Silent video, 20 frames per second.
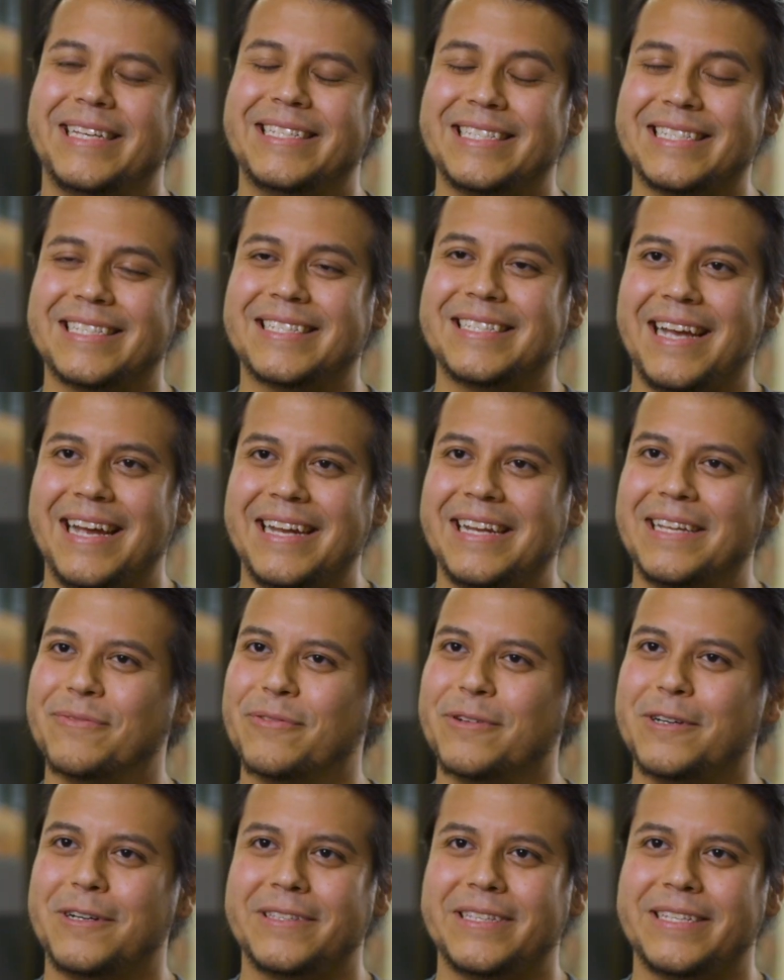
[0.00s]
It's exciting
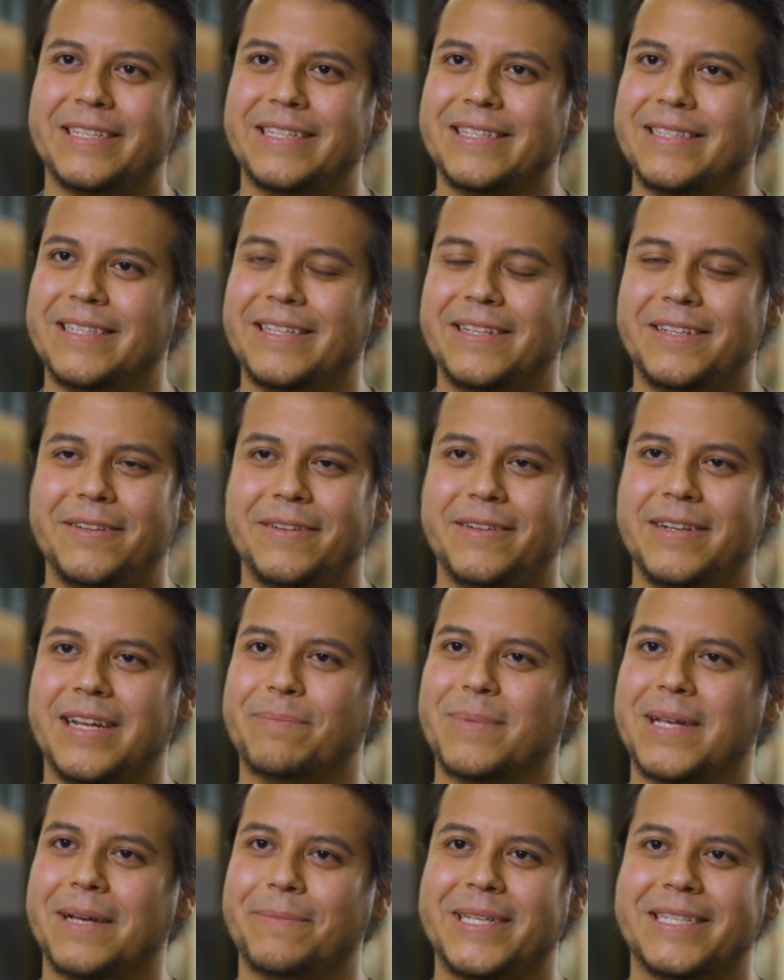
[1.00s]
for all the, the new and
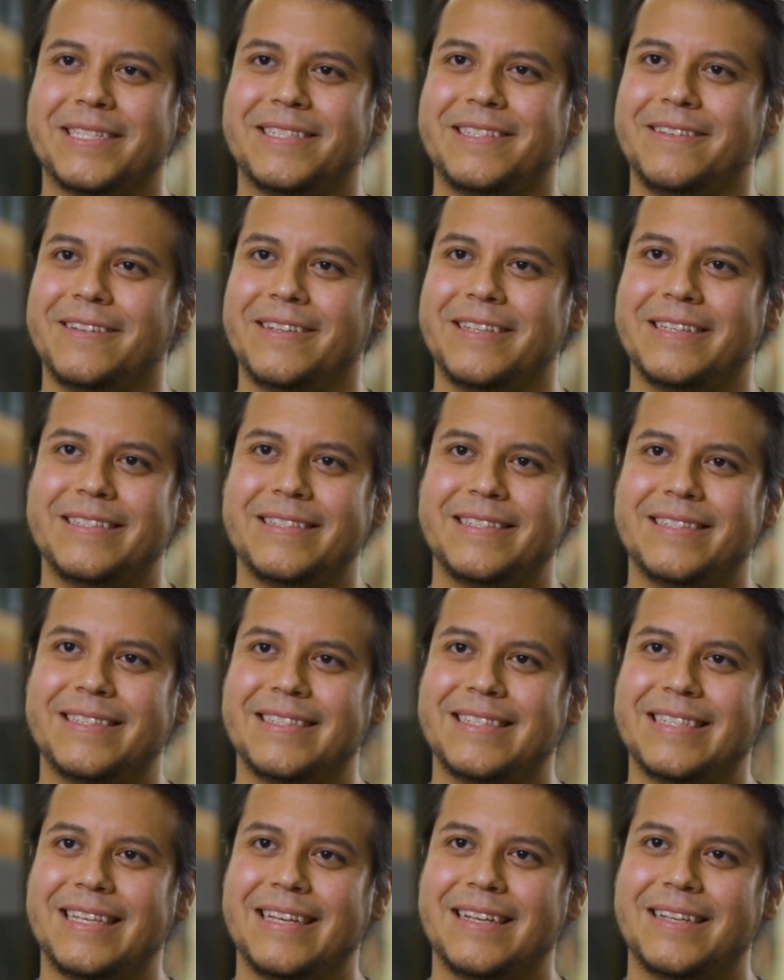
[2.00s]
upcoming
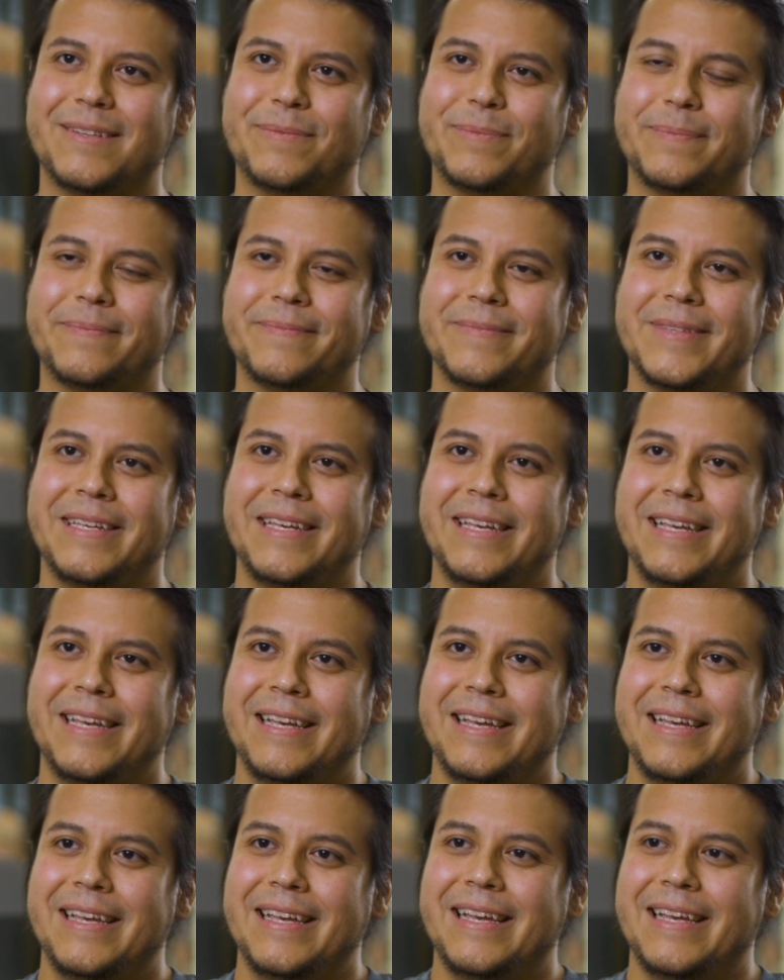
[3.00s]
students. Um,
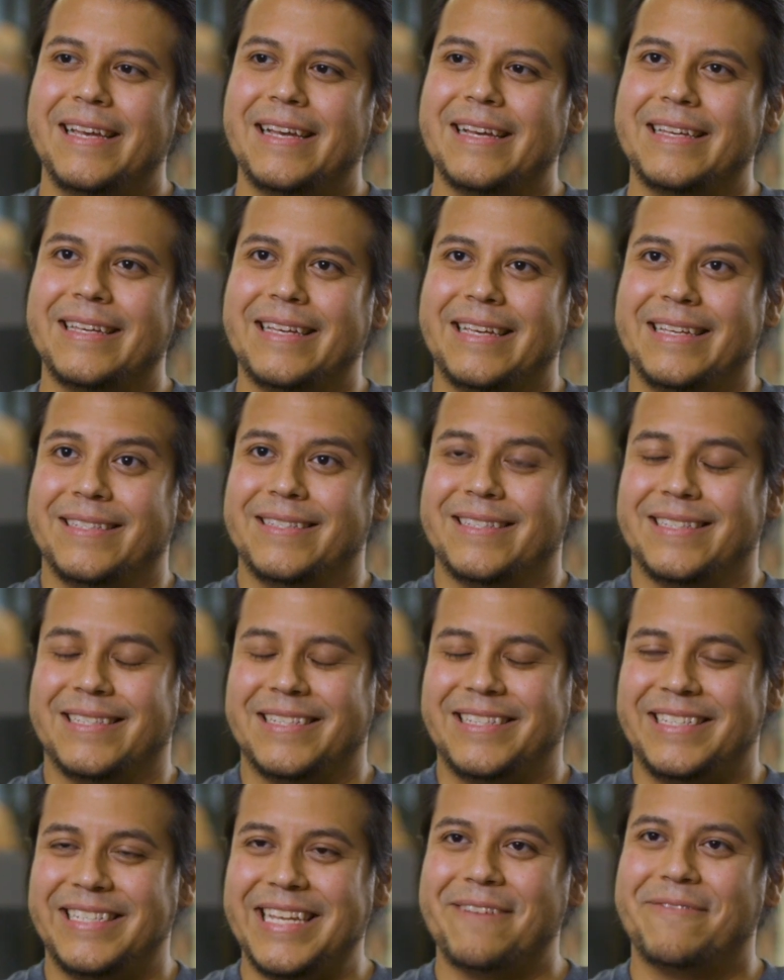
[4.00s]
it's a
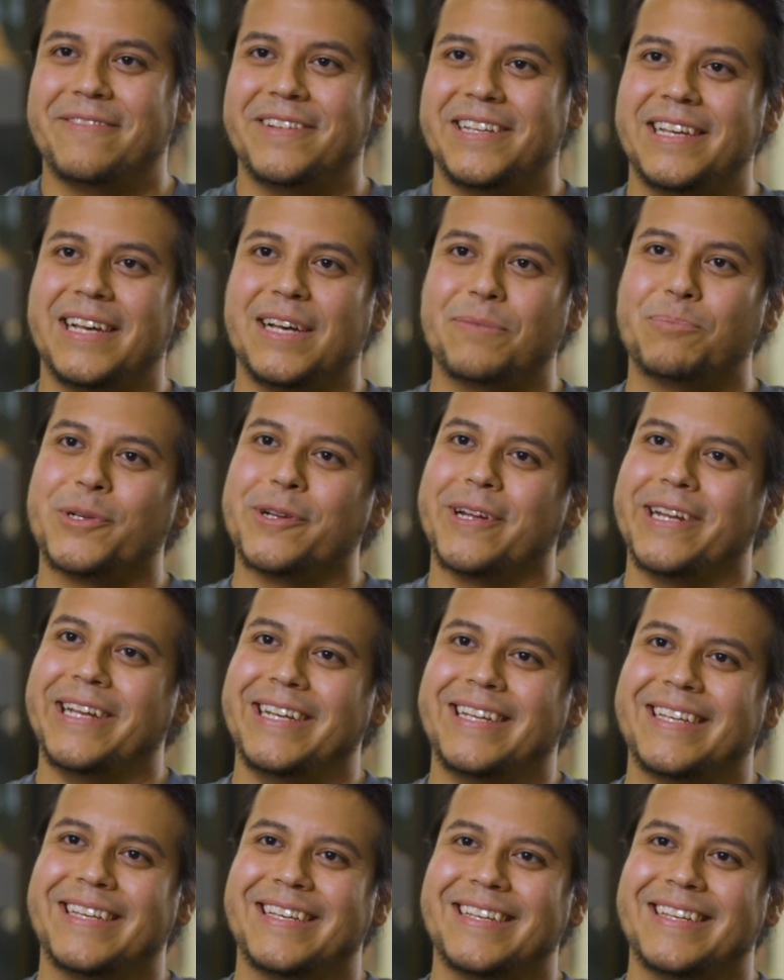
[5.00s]
definite upgrade.